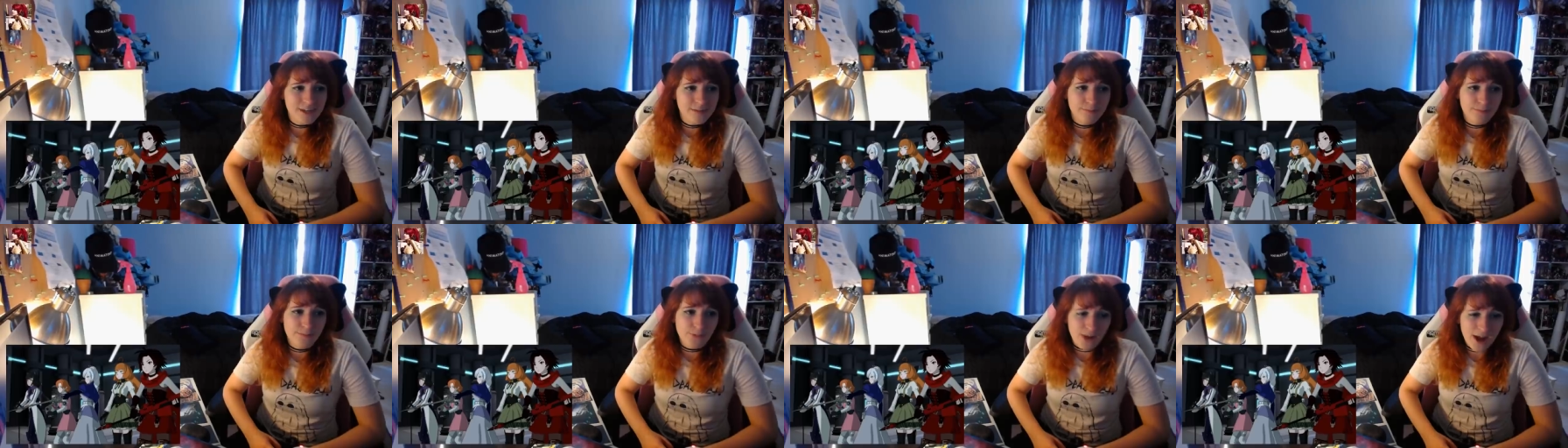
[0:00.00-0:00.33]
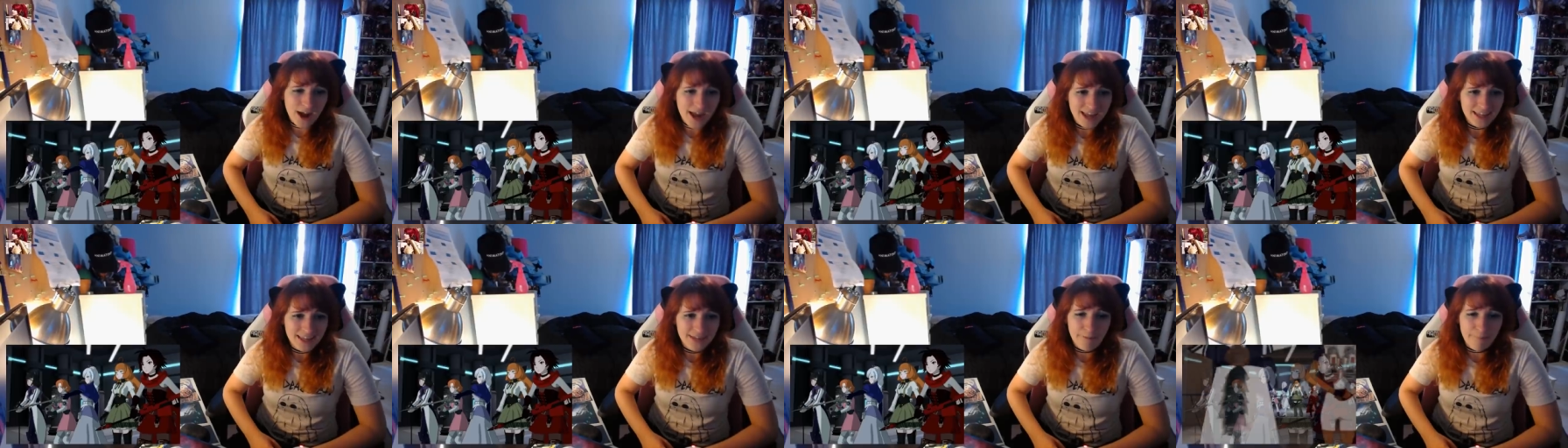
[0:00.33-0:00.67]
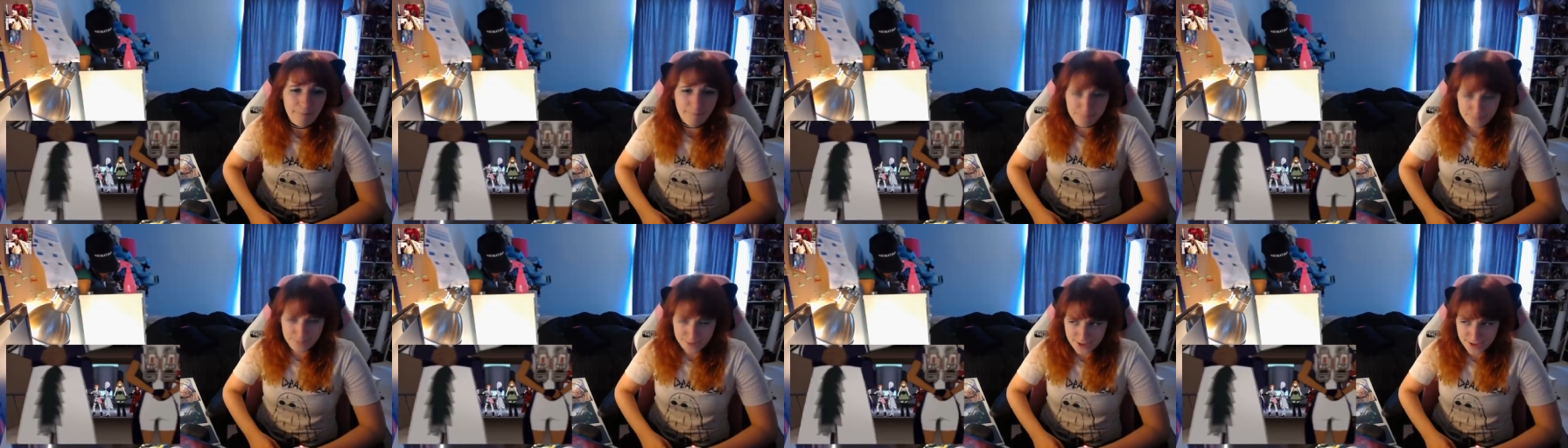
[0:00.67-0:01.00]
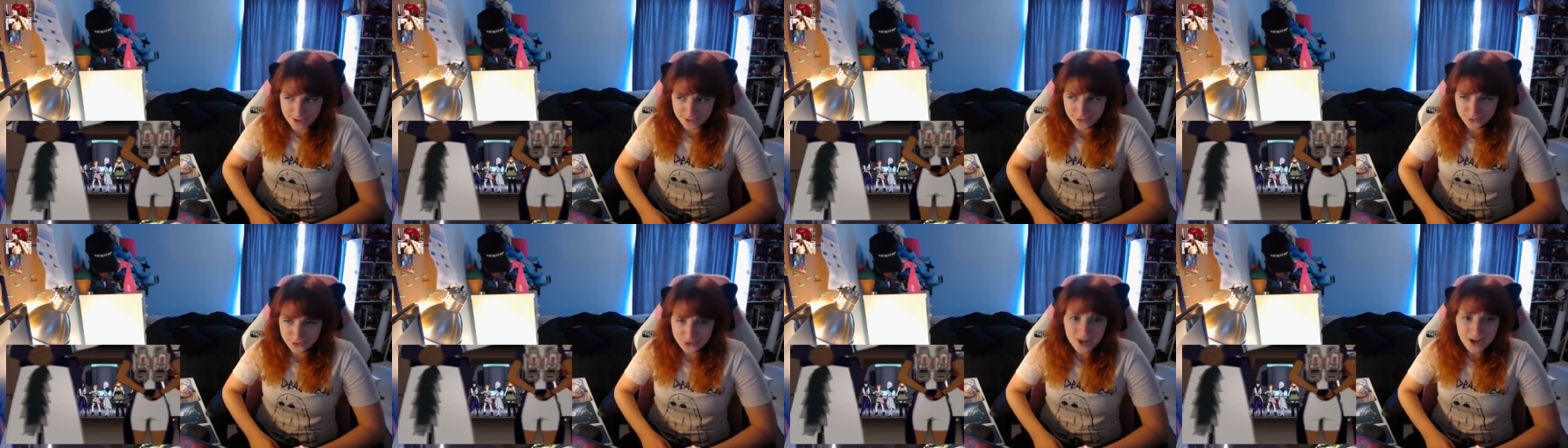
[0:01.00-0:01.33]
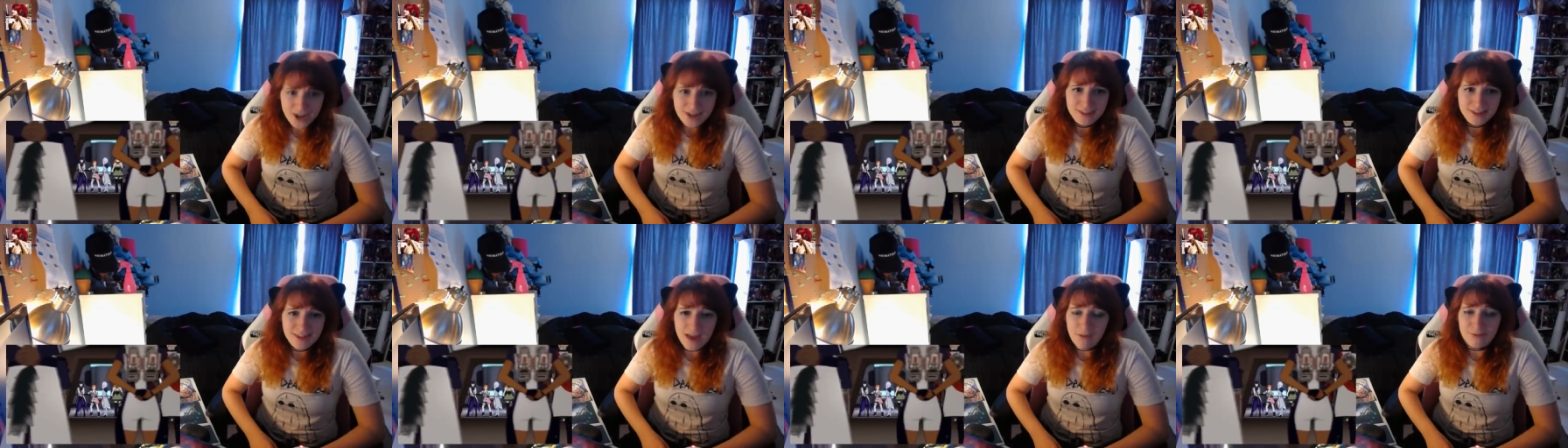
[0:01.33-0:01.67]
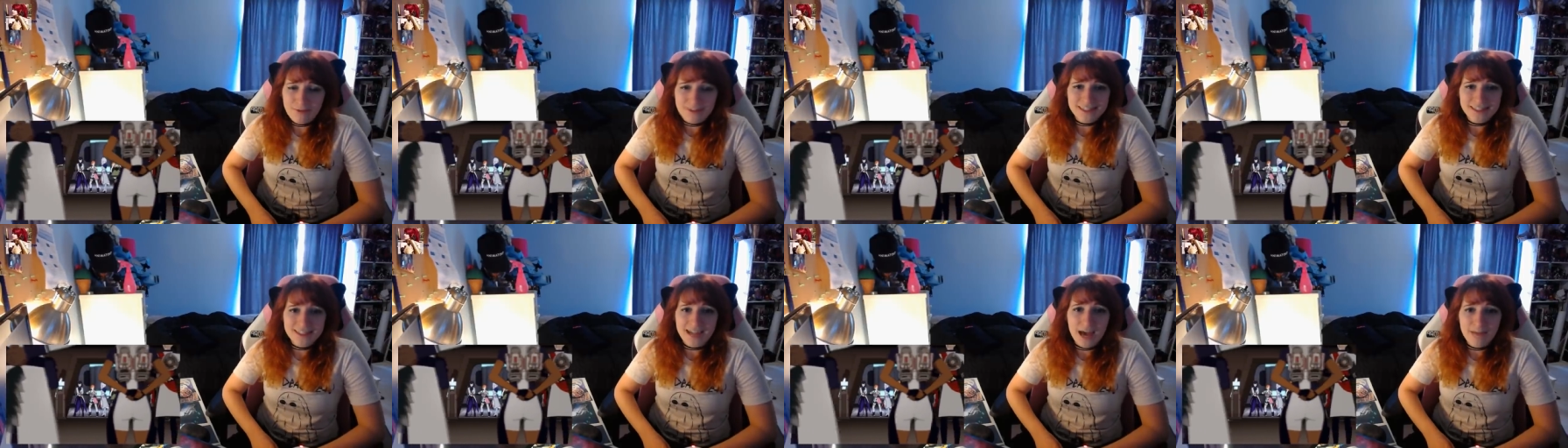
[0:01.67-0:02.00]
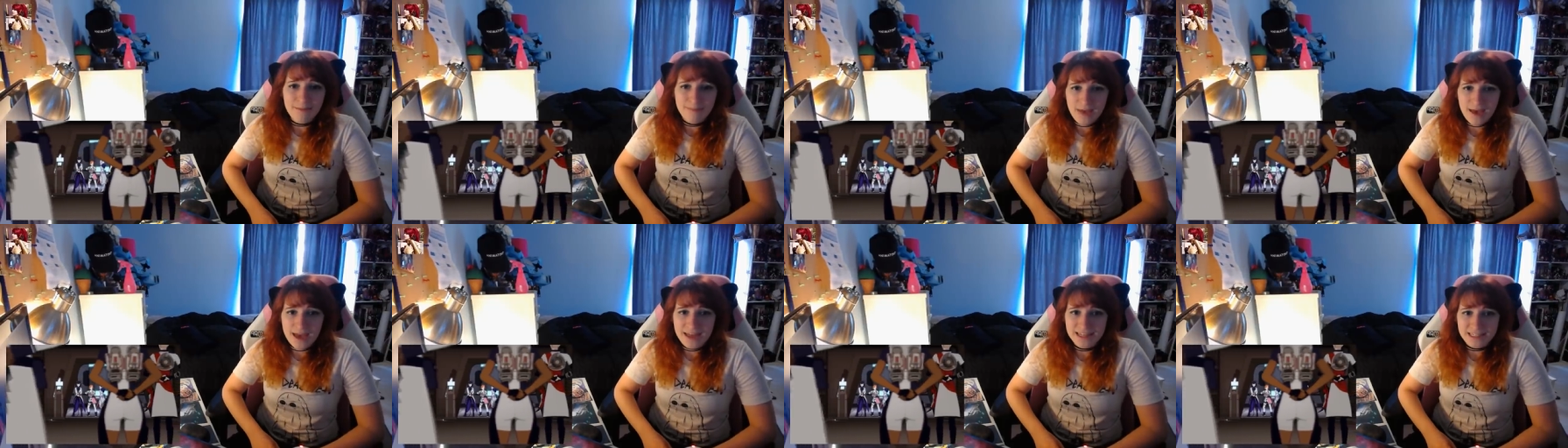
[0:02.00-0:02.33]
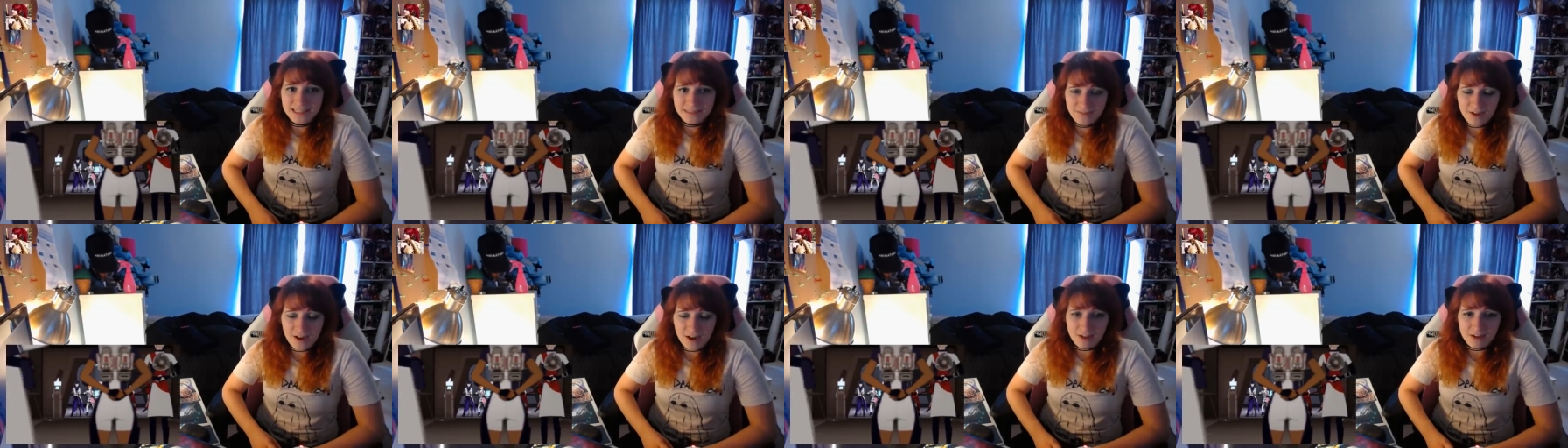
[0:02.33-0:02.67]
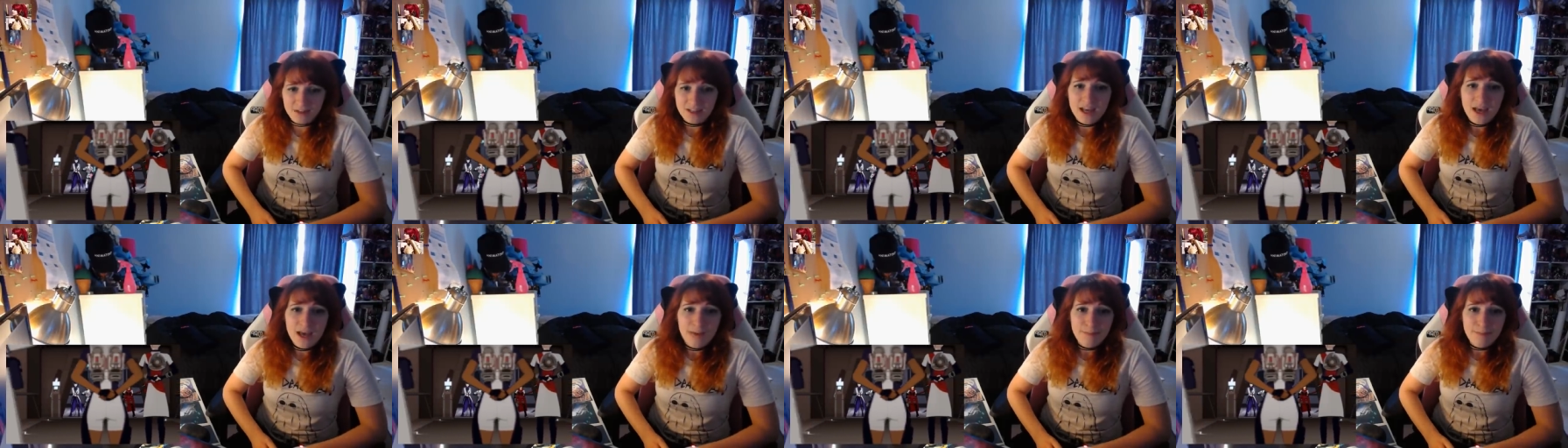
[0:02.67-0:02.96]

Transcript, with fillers: brat and a bitch. That was not Penny's fault.